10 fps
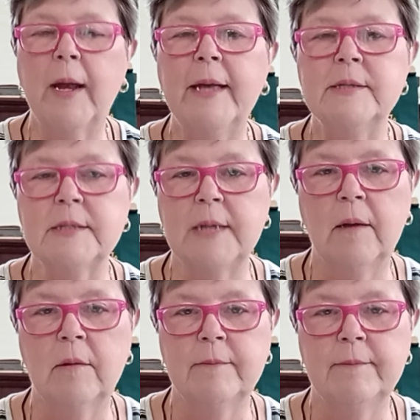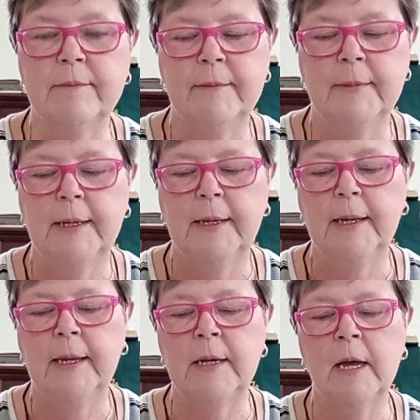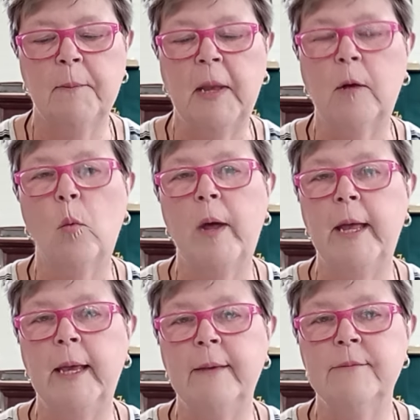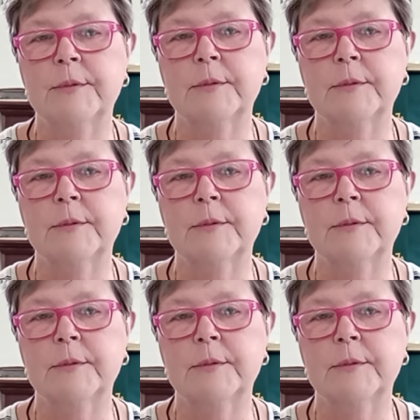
heads down and not make waves?